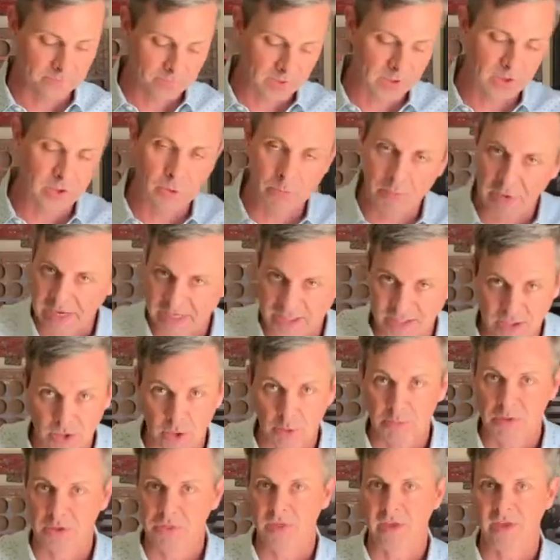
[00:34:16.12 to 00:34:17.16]
You may
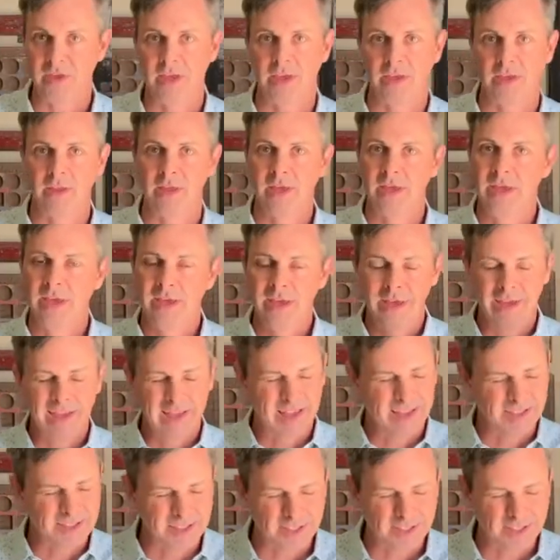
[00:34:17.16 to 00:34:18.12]
still be thinking, it